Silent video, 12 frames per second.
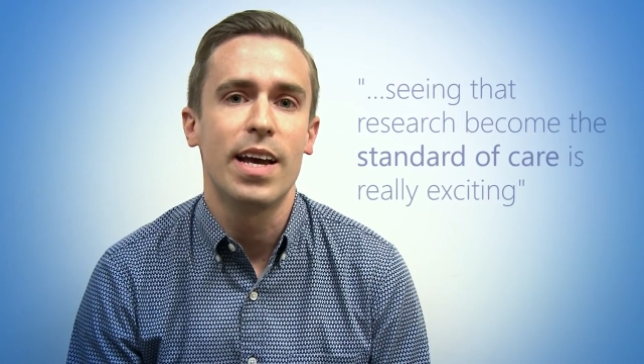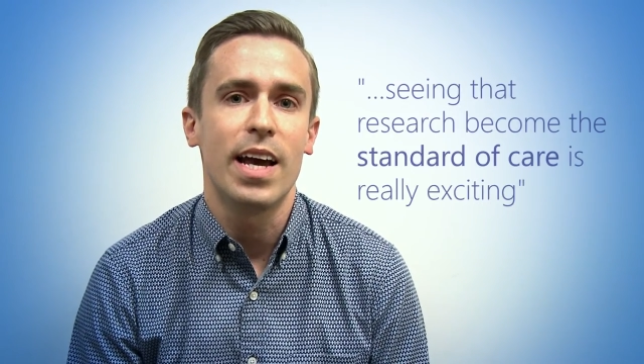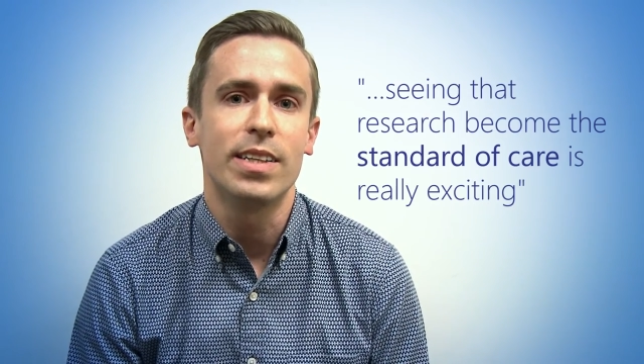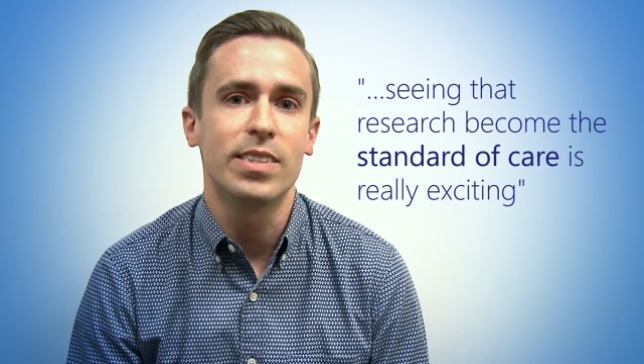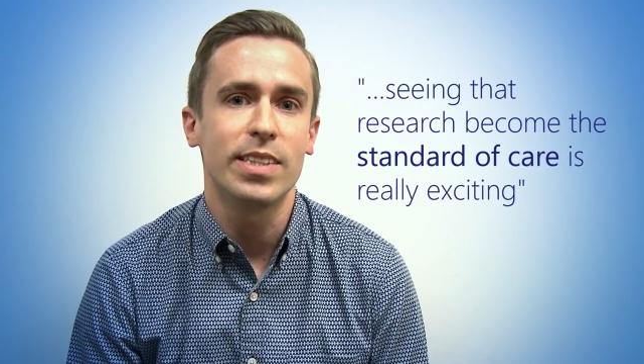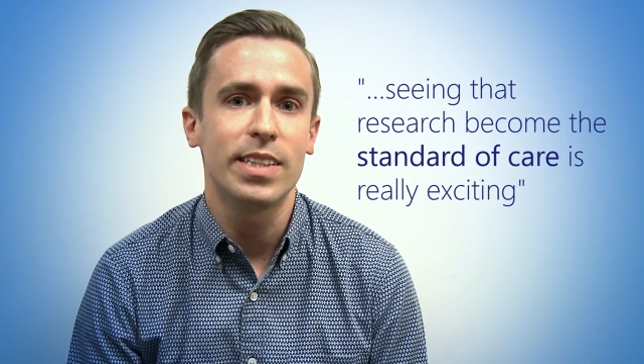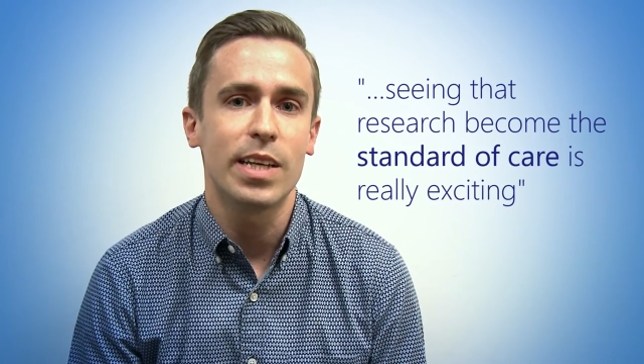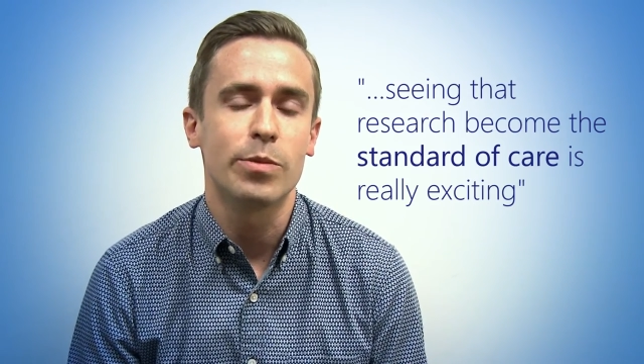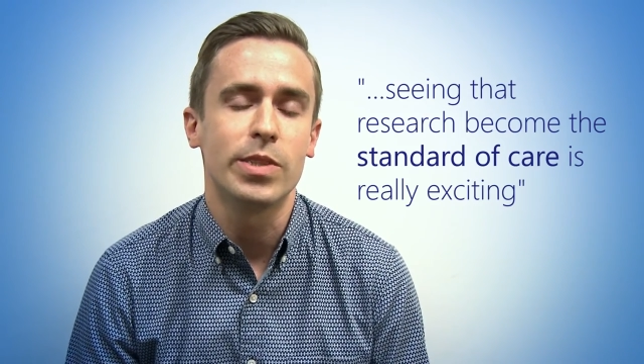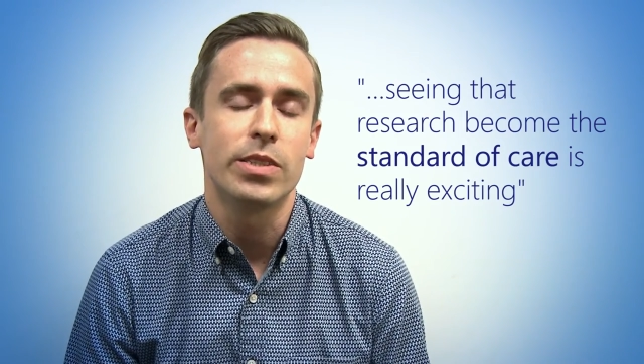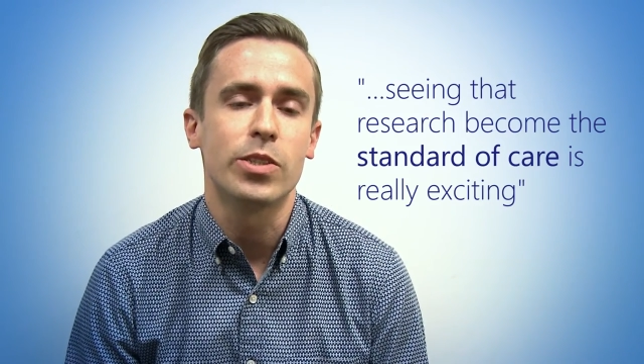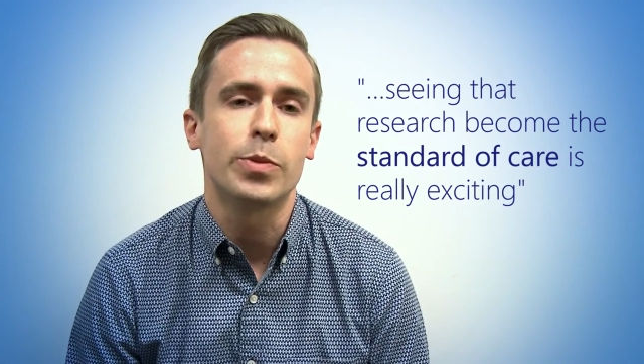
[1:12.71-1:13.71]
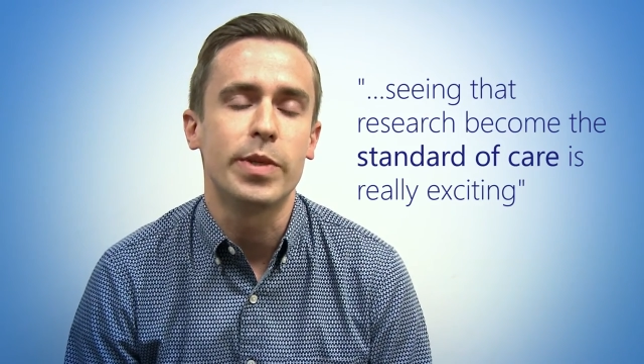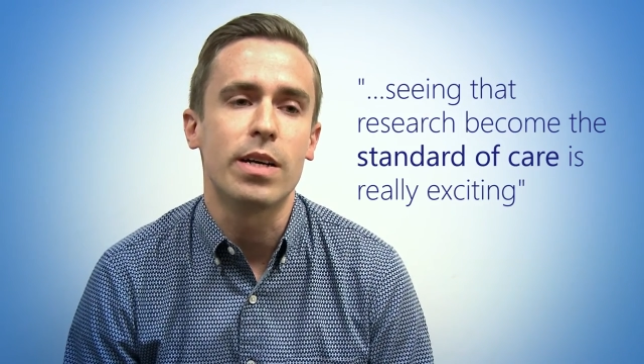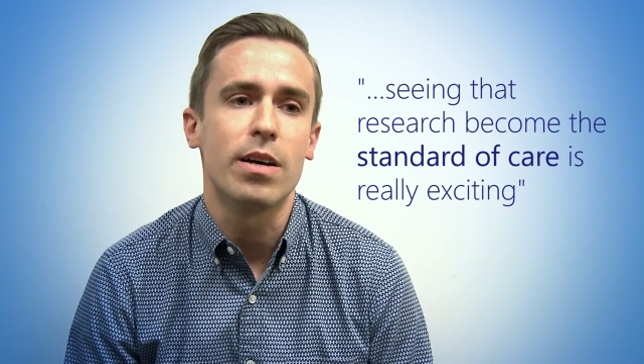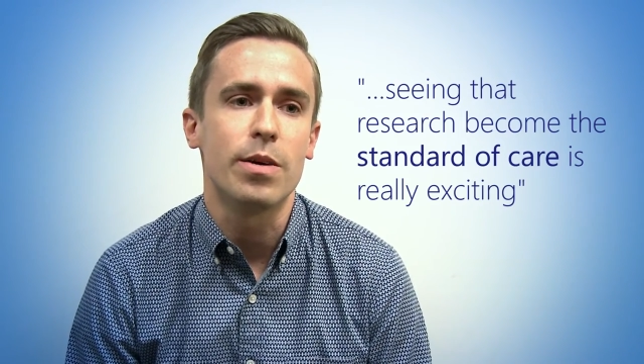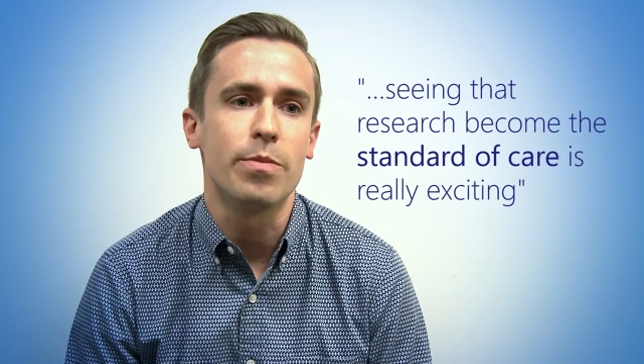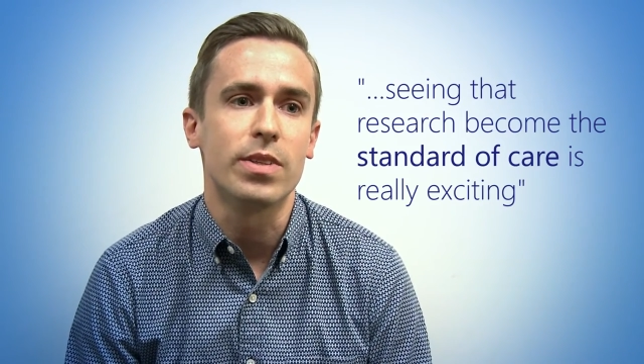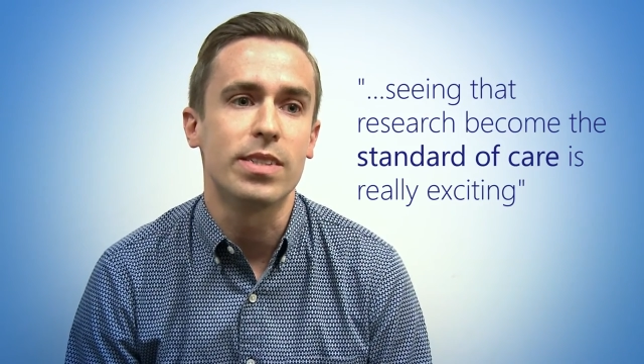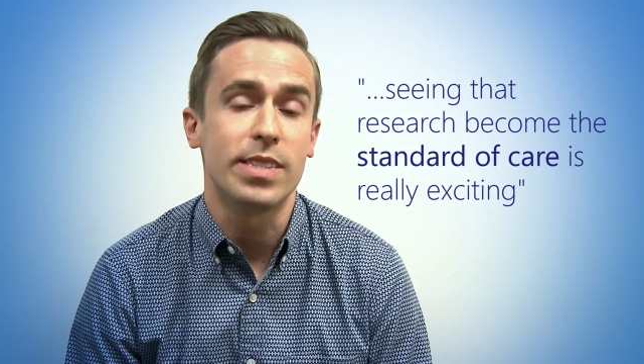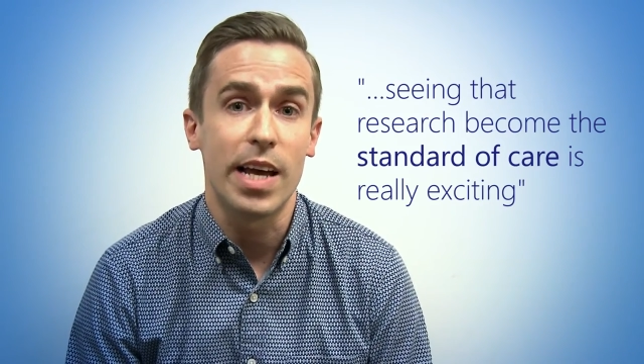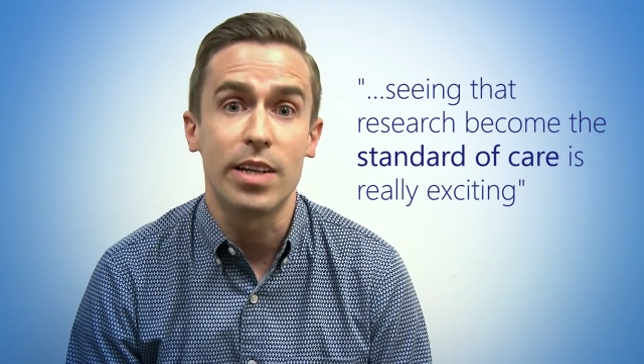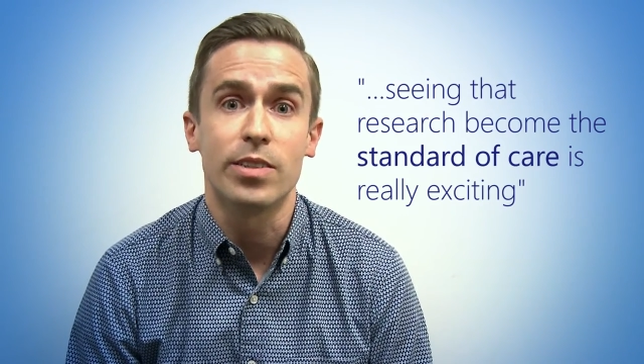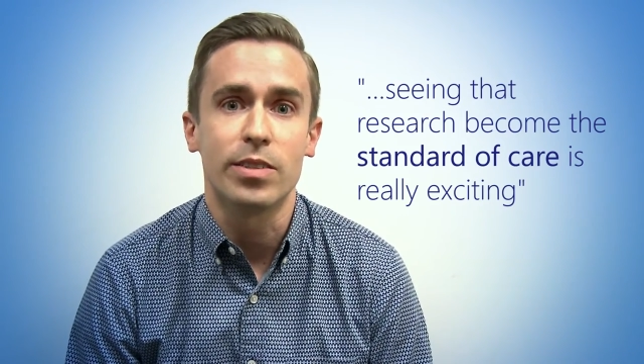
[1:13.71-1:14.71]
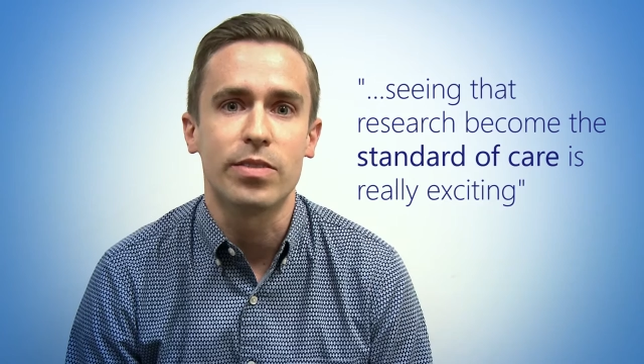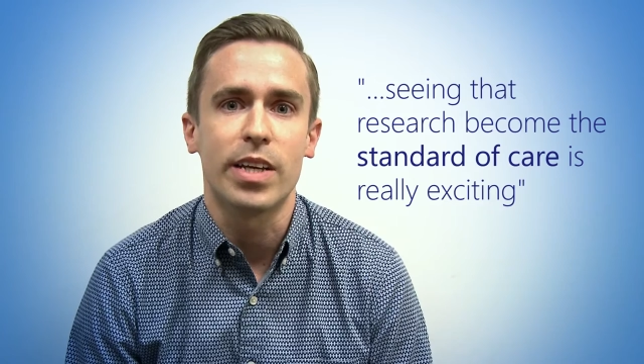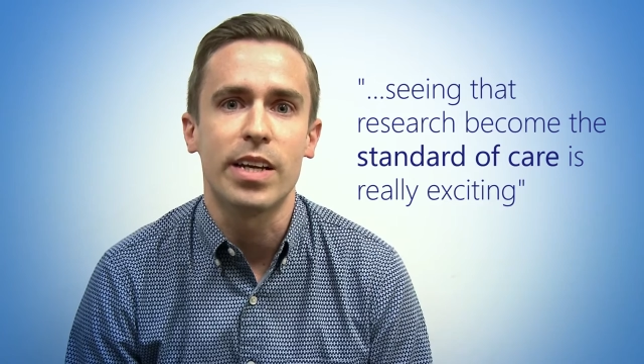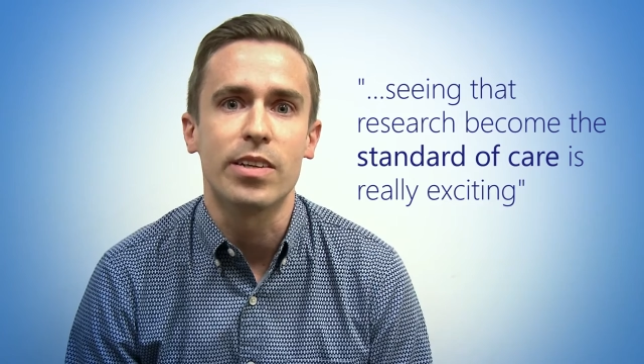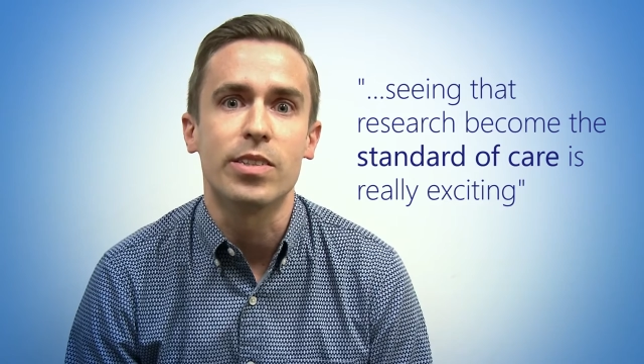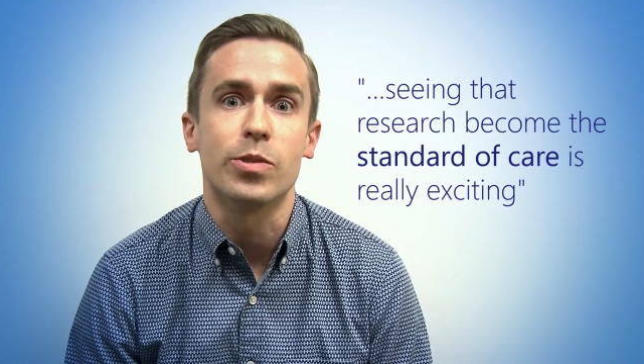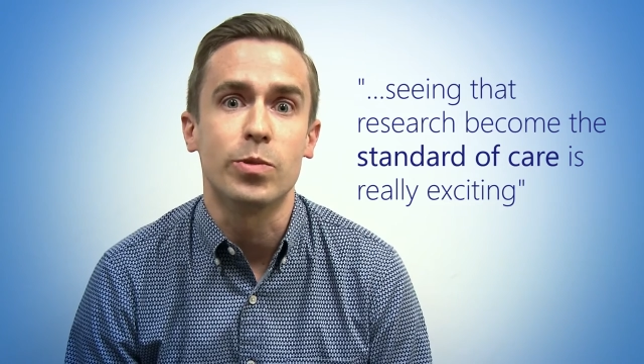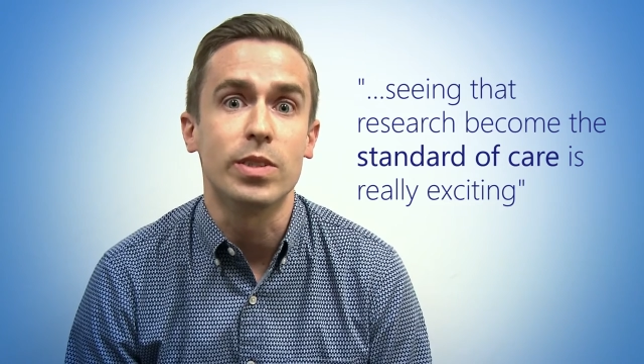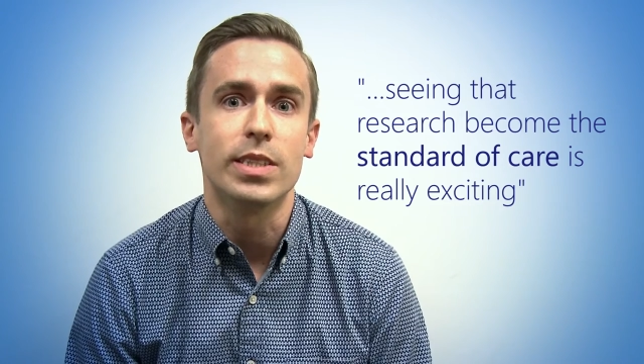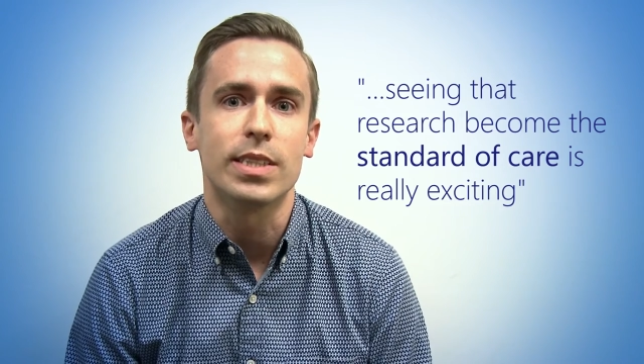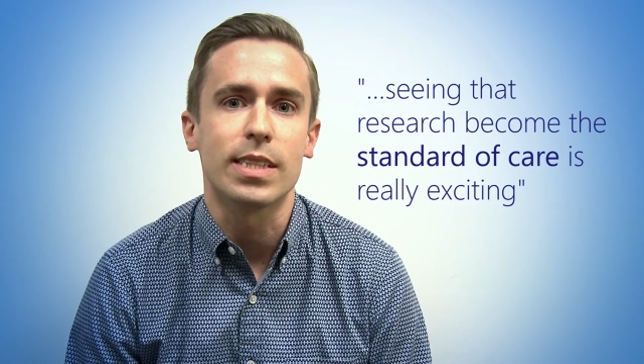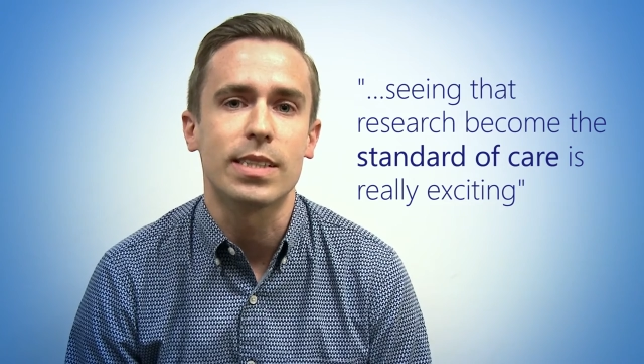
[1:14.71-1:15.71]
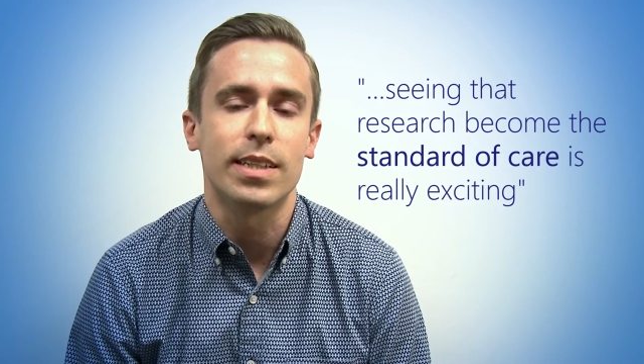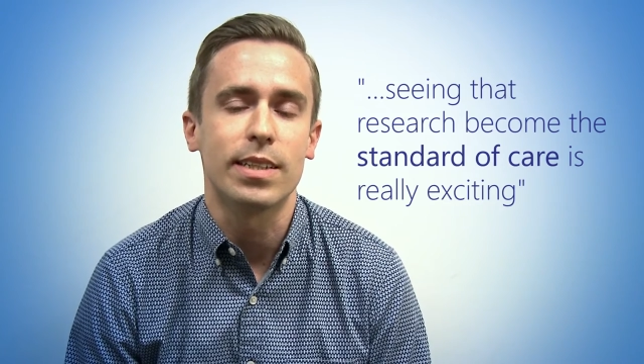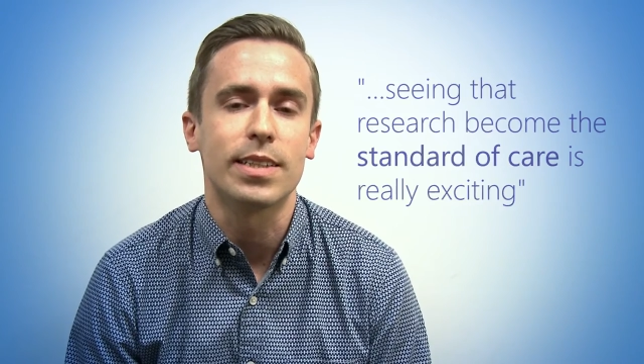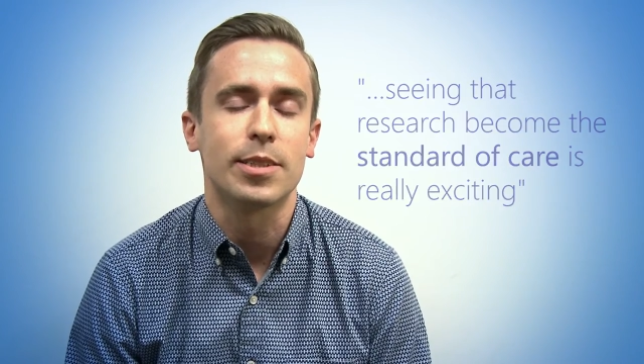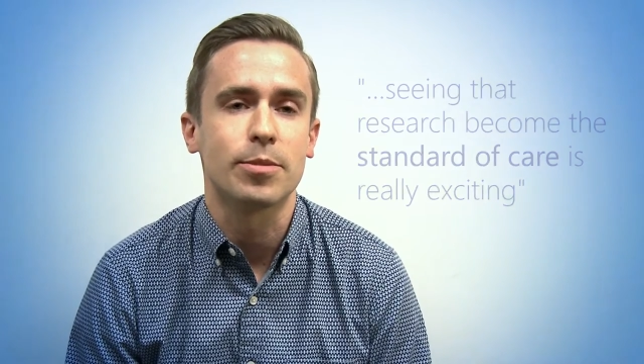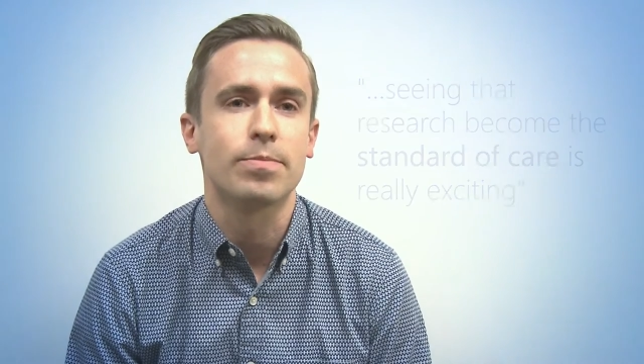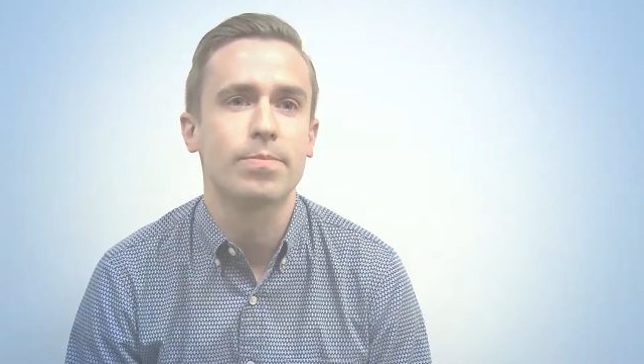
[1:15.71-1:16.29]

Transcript: And seeing that research become the standard of care is really exciting.